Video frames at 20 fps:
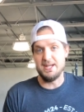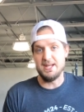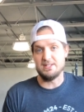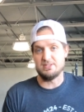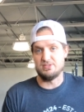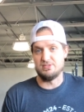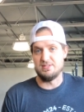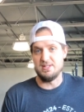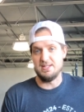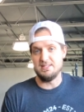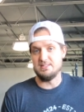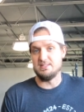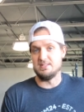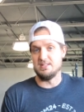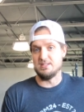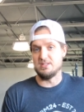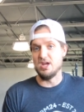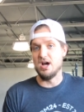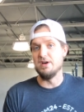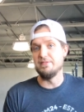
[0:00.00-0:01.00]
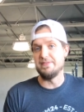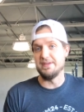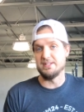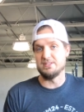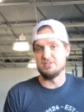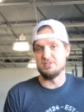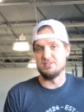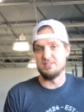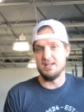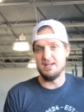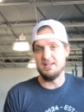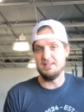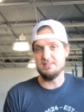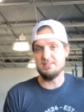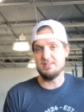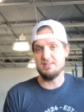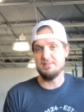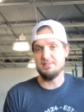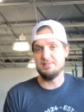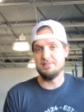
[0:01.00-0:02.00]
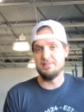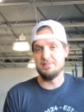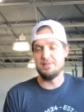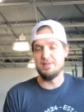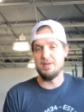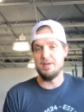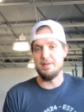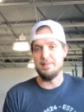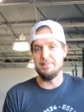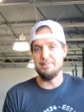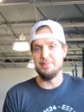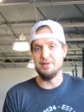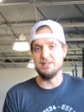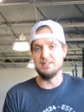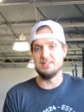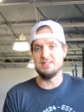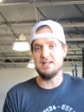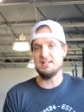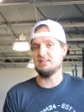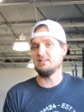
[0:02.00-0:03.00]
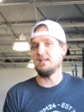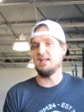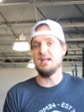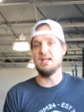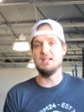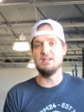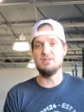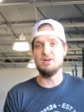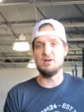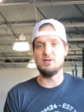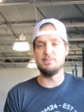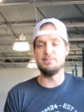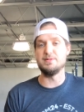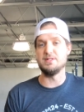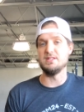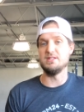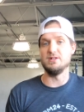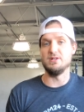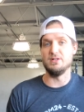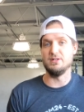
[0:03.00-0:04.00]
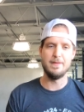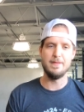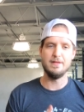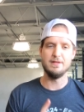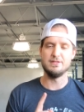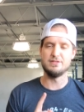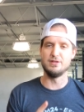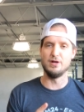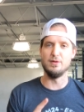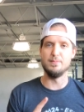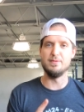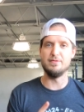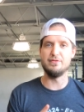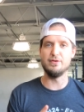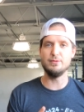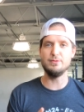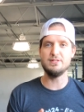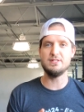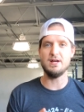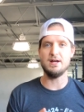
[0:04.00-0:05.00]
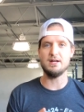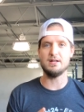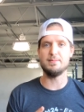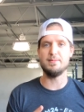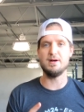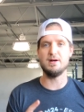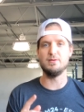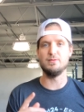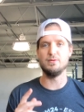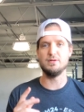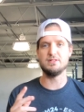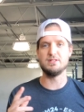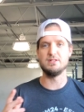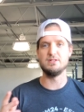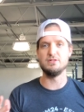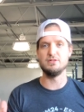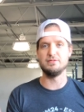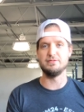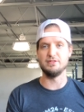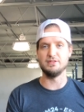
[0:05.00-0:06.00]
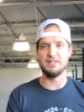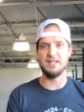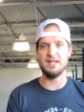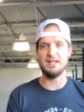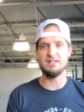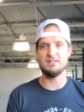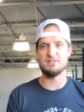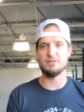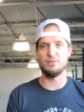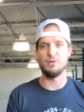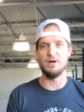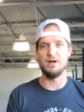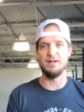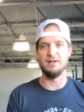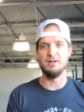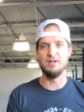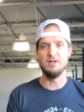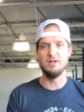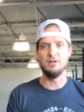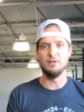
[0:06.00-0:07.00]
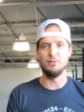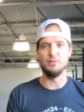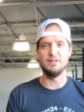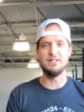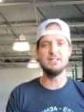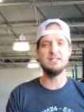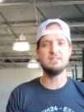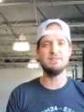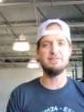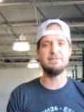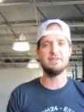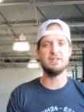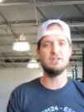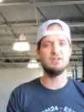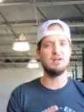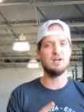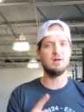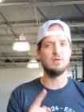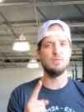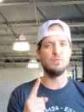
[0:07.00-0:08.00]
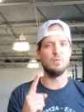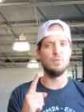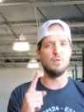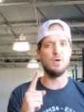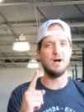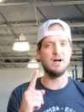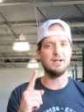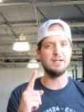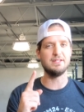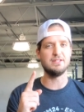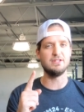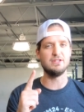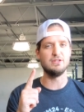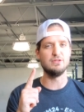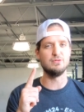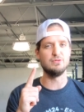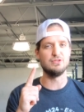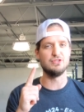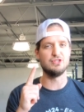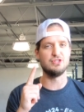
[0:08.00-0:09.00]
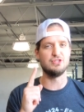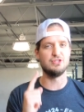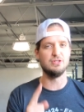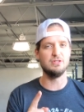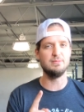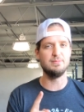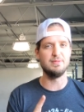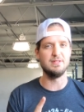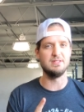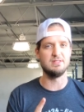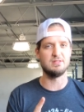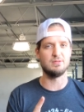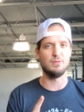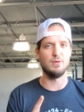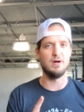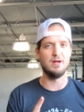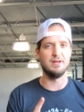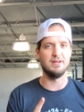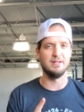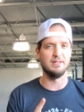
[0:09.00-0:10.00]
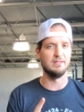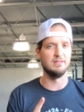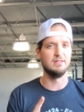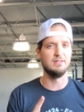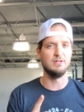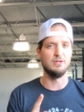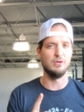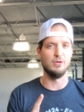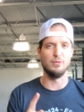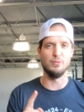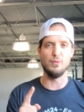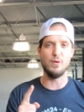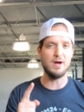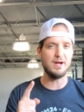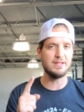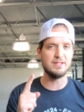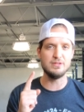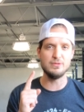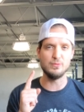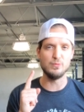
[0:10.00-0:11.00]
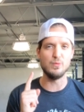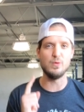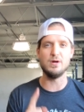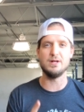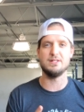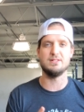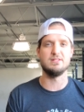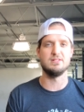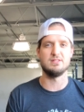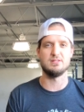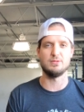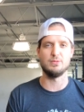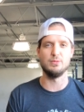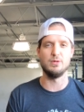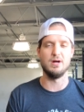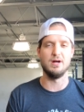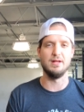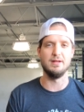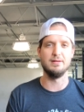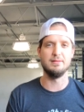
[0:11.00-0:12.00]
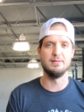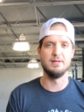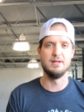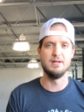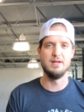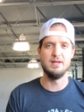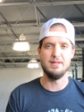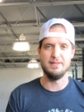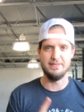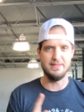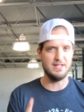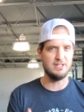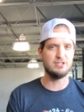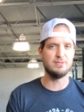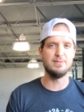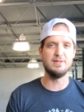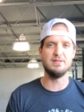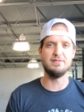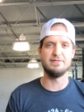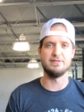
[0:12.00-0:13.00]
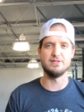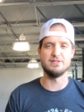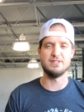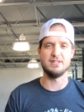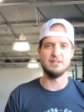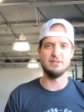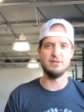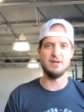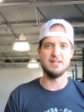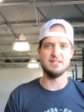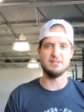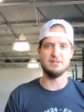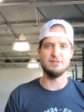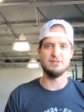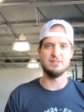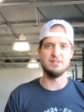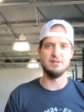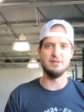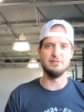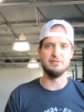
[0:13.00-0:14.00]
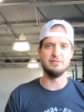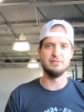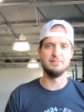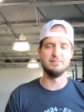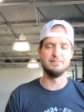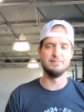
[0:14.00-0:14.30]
exercise. It's a tough exercise, but it's not the end-all be-all. So before we talk about what to do if you can't squat, we need to figure out why you should be squatting or why you want to squat. That should be the first thing you ask yourself.